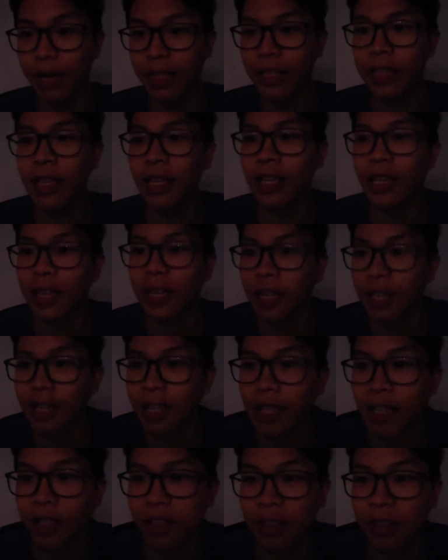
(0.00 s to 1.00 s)
but
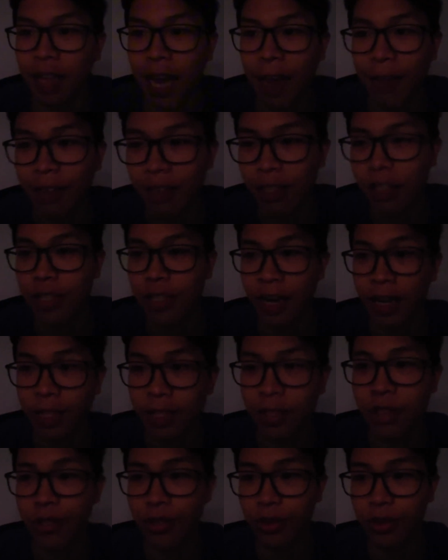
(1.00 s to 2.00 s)
having the
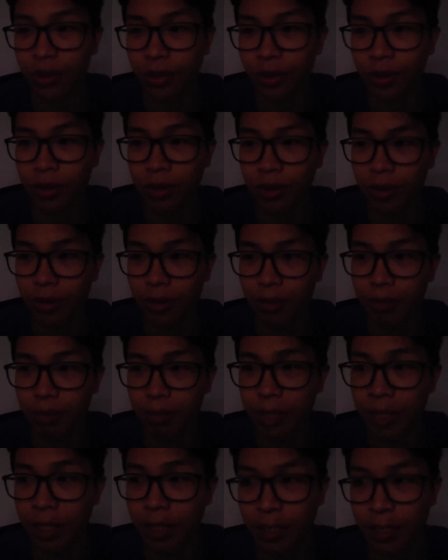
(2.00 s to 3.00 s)
chance to
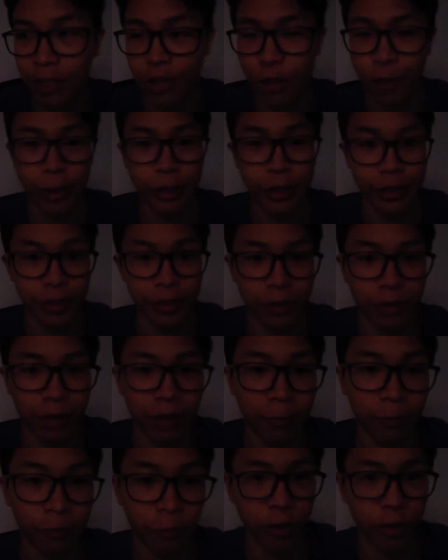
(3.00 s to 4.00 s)
be in situations
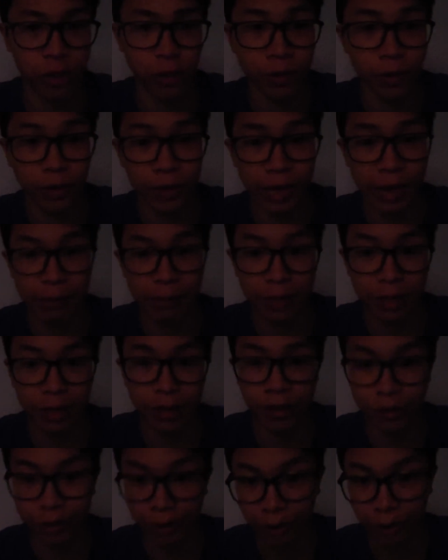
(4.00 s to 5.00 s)
where I'm forced to adapt
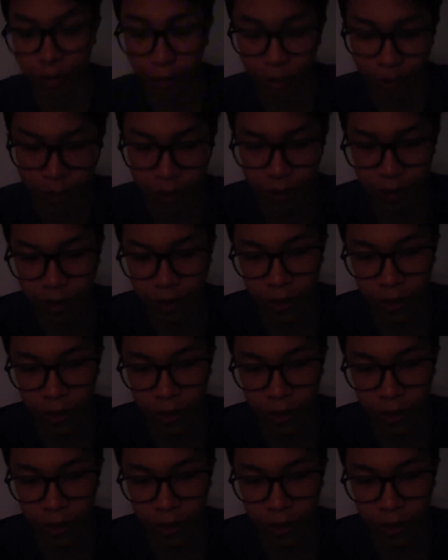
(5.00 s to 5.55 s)
and grow.